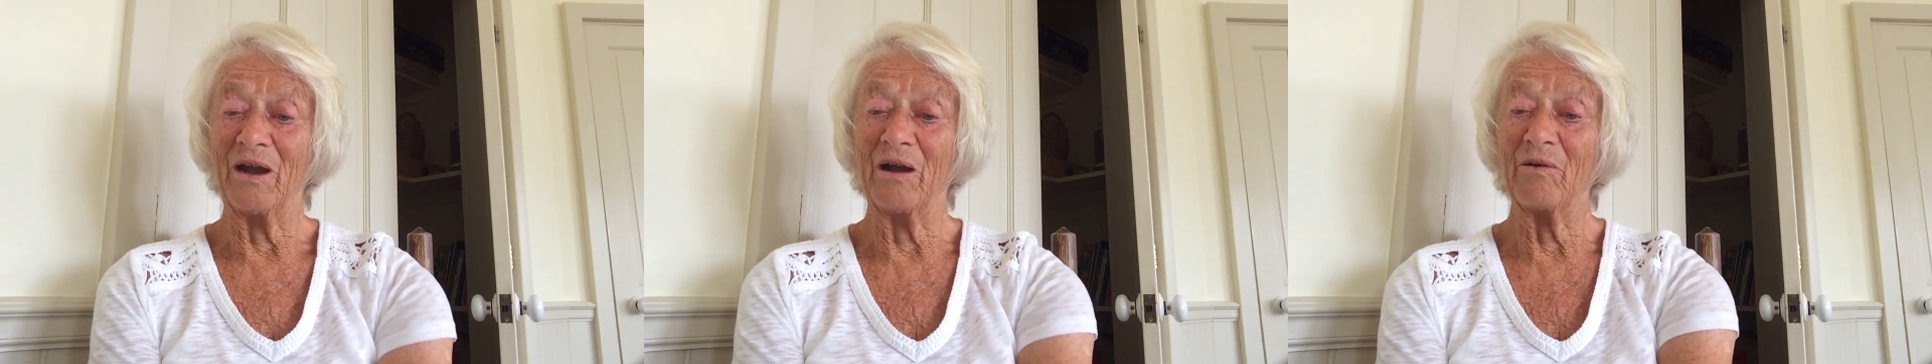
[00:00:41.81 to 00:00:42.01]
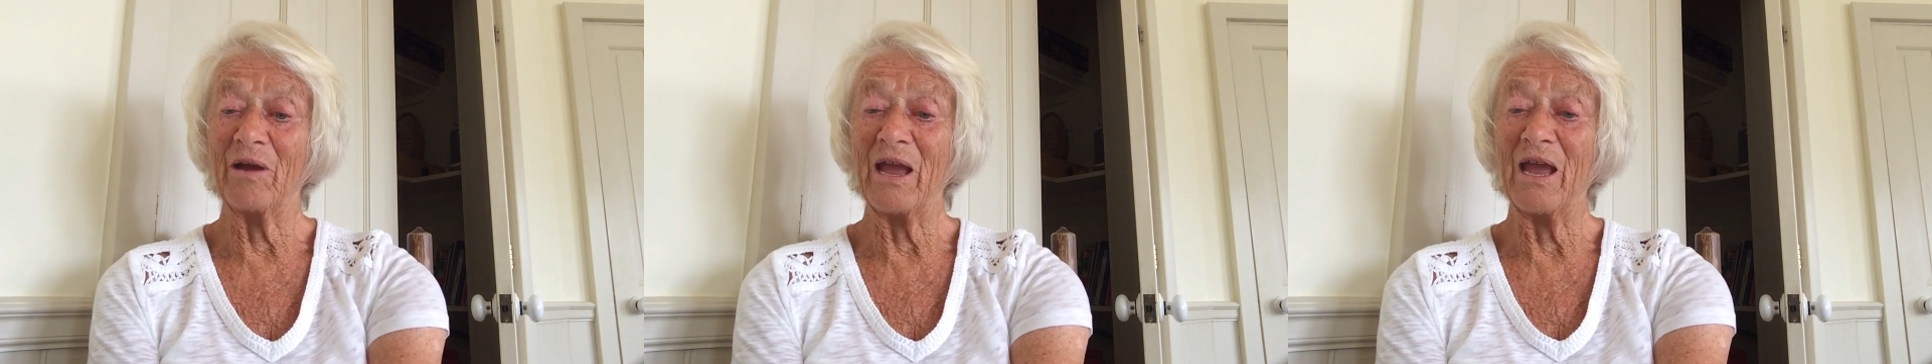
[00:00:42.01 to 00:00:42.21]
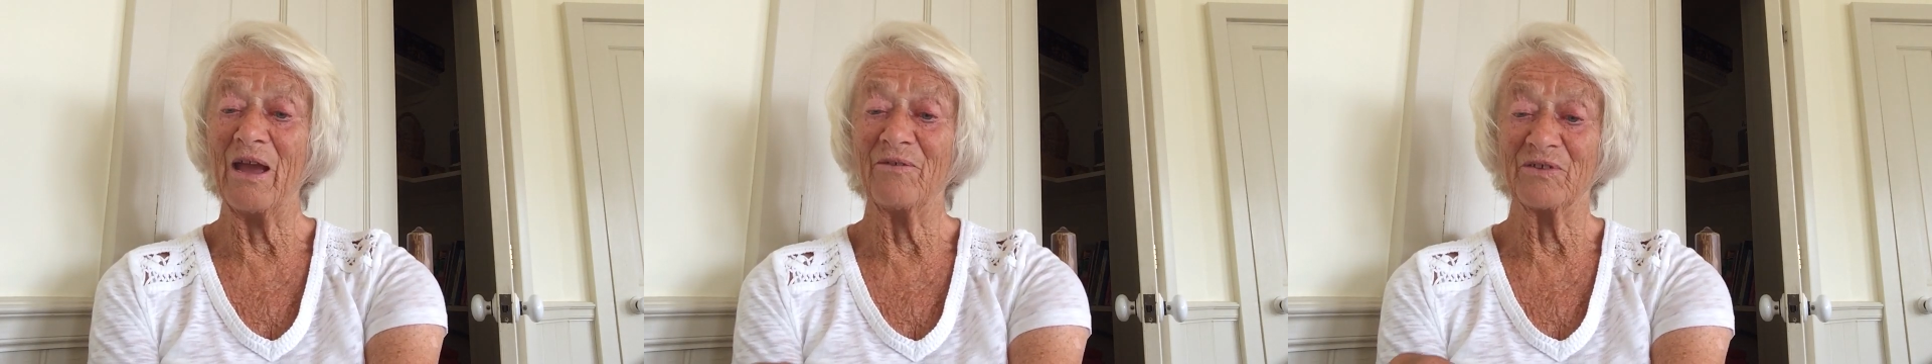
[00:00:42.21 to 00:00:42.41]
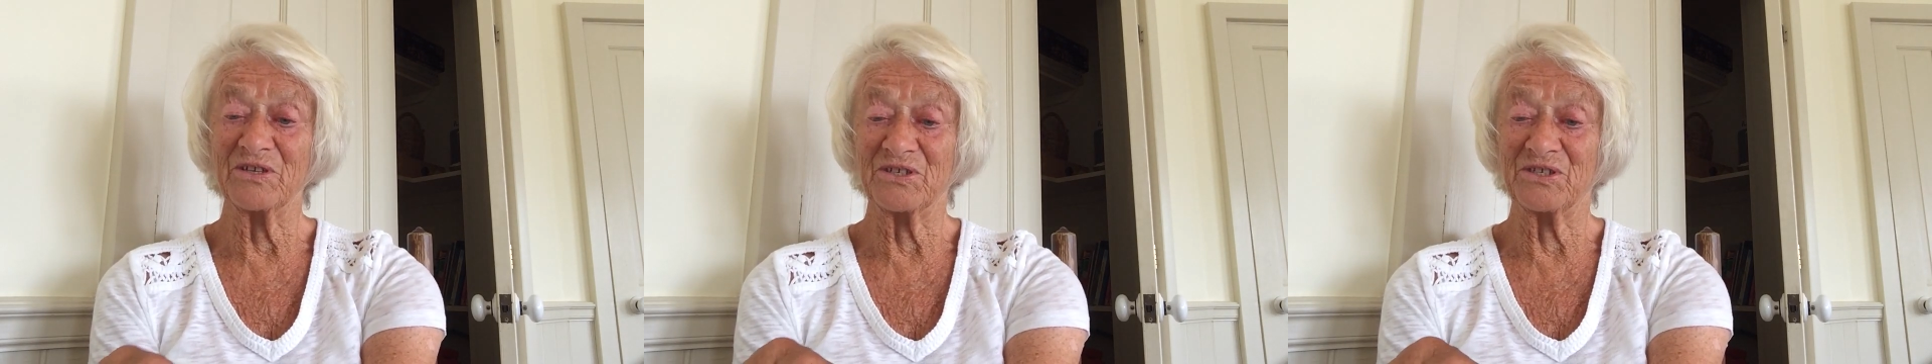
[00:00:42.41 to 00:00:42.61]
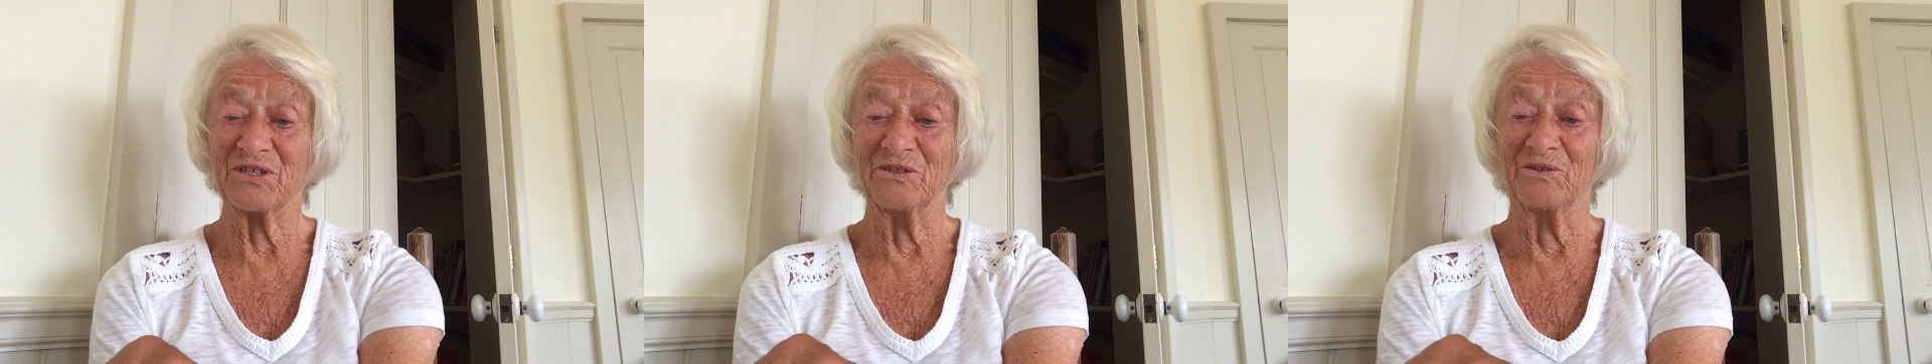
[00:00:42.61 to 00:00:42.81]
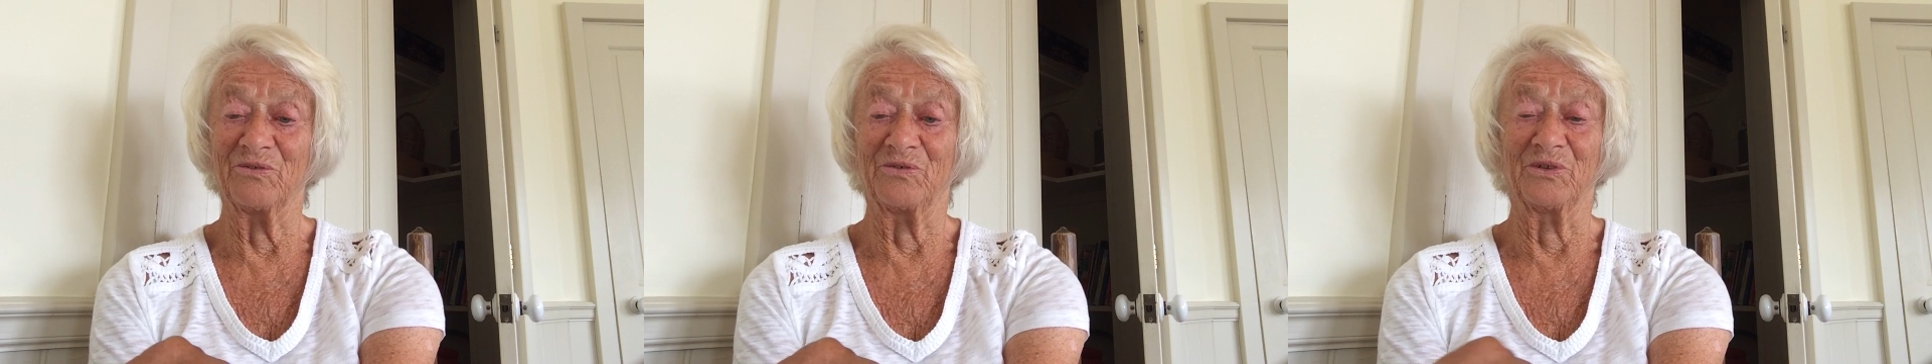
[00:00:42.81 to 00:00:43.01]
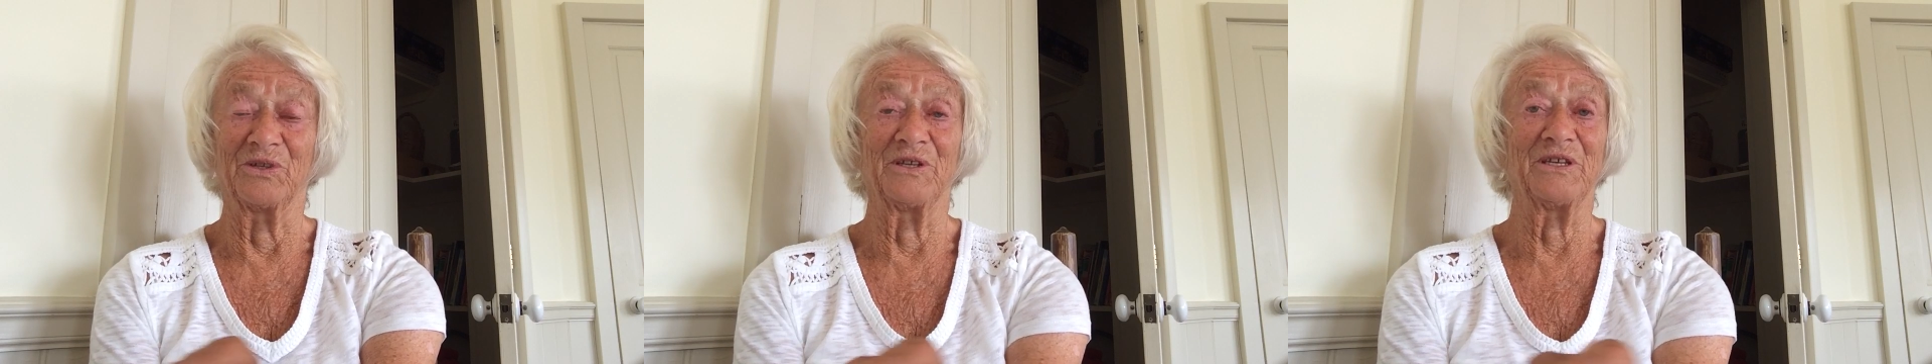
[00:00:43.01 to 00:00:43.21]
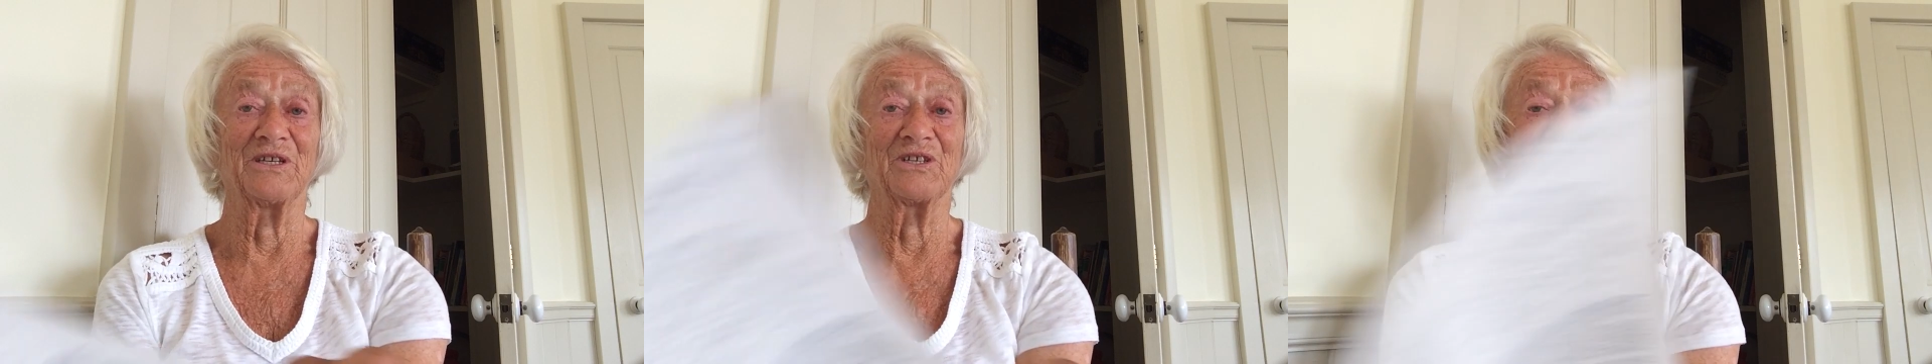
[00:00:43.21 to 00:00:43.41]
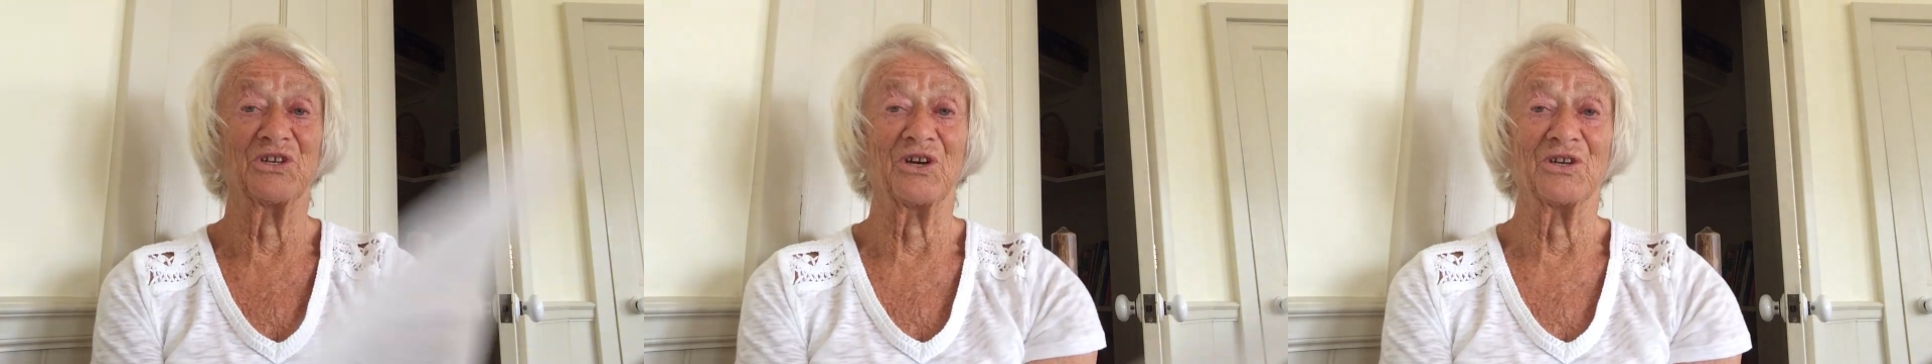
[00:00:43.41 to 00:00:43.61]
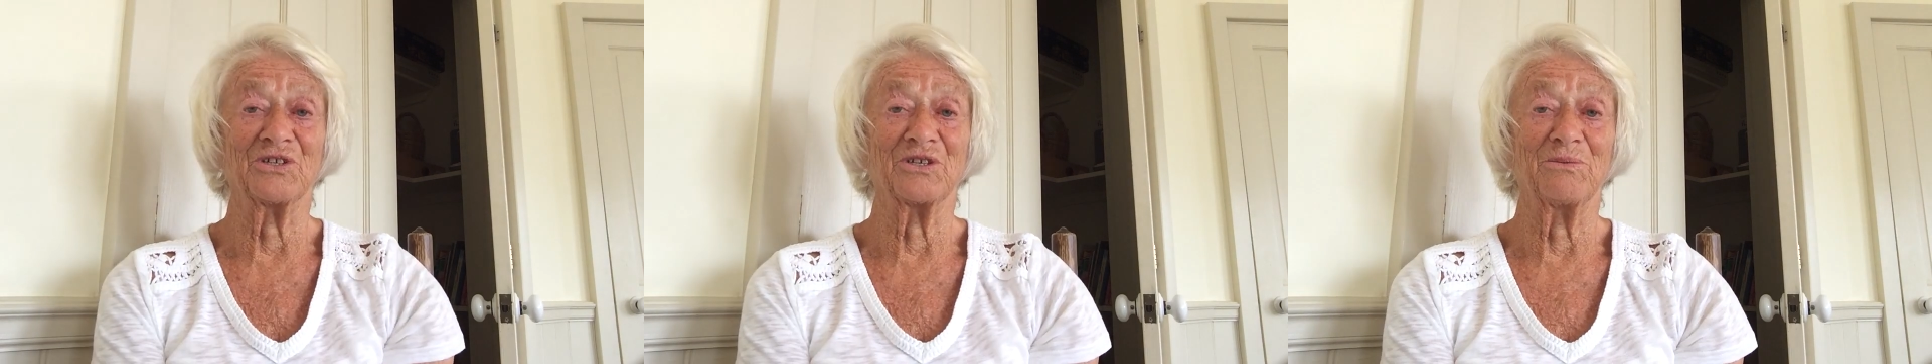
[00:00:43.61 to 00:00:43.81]
however skilful the
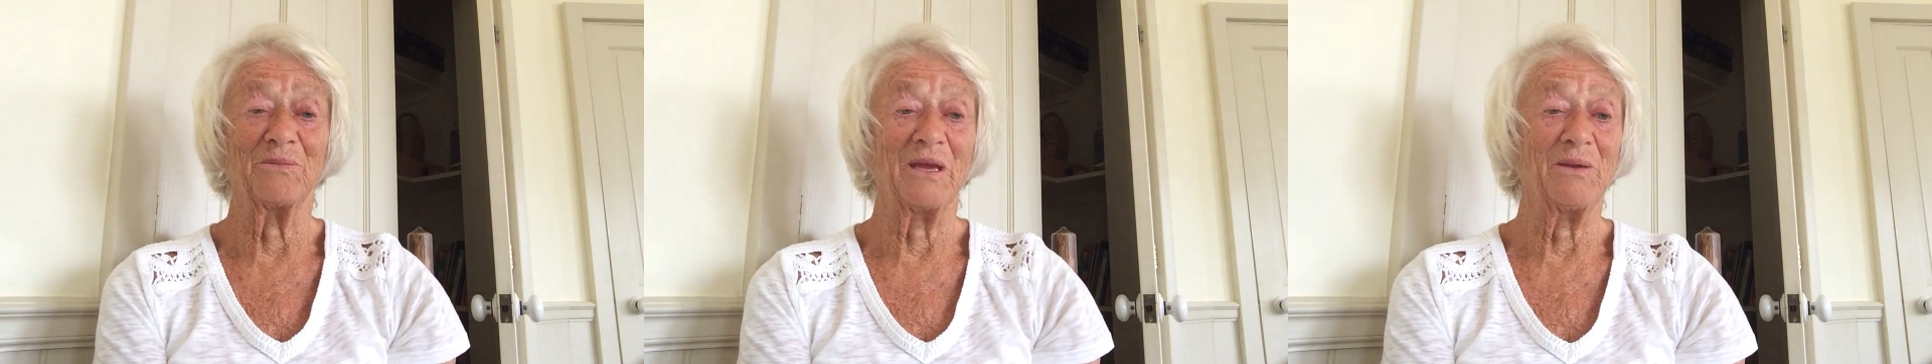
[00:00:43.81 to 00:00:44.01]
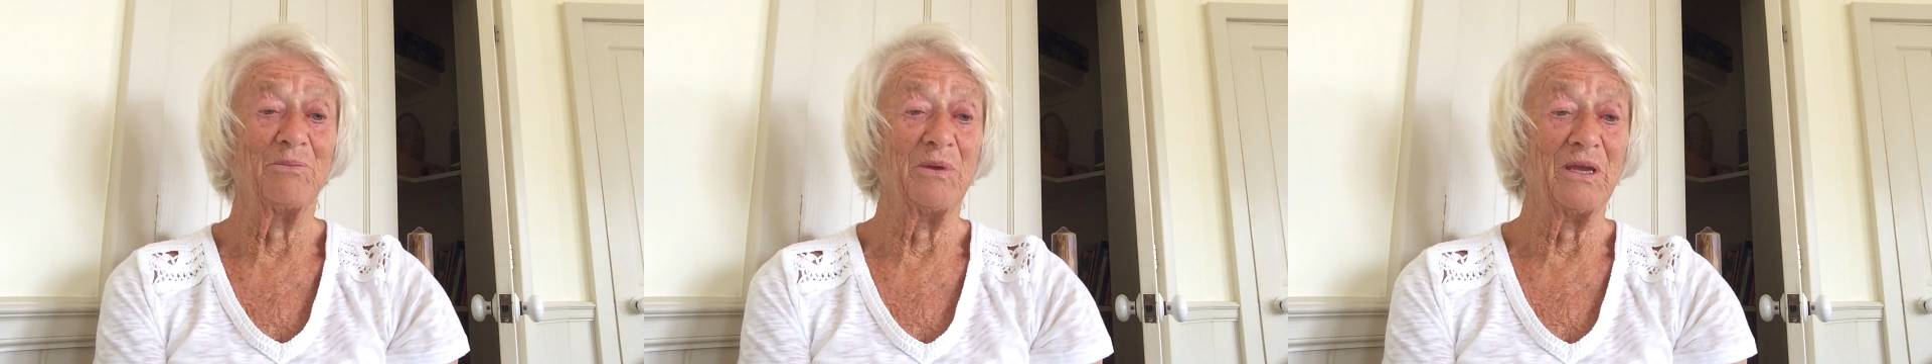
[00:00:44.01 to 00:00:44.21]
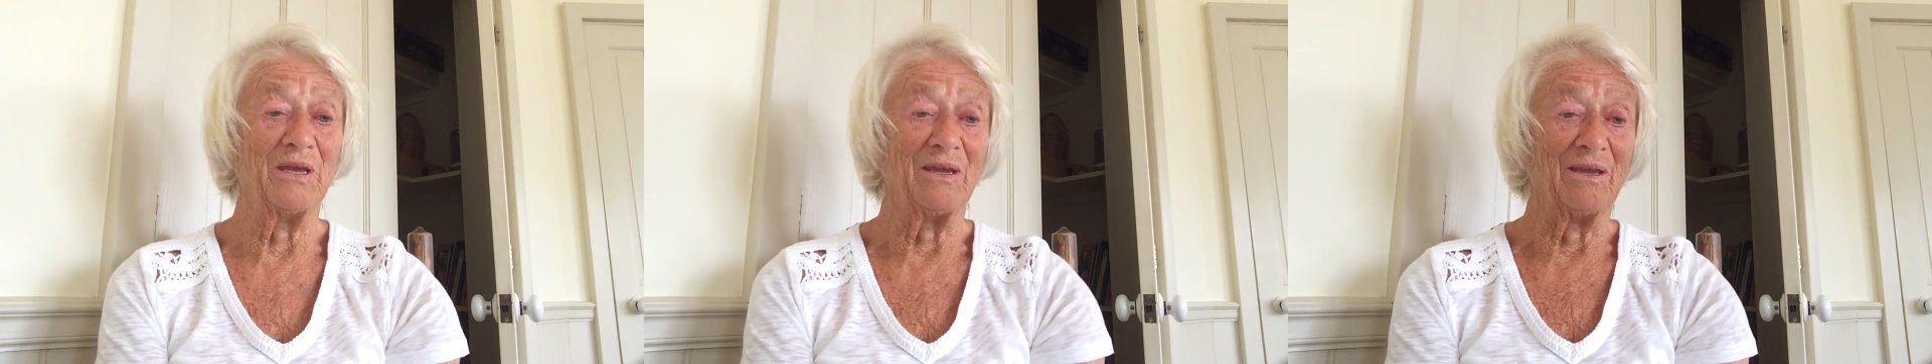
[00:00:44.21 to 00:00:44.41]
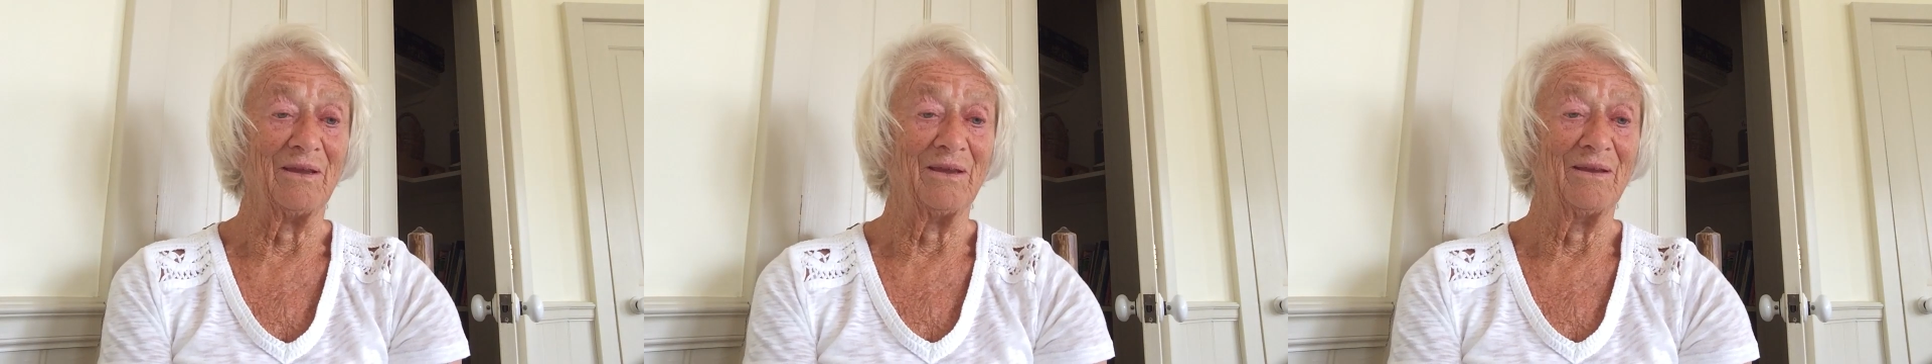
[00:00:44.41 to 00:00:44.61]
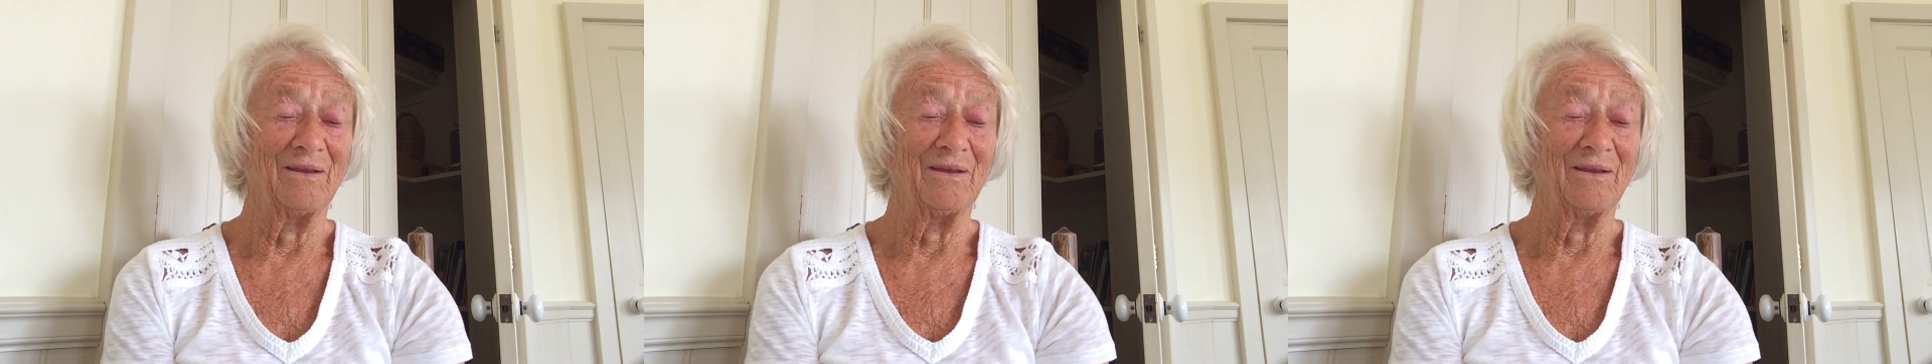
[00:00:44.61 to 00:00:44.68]
enchanter may be.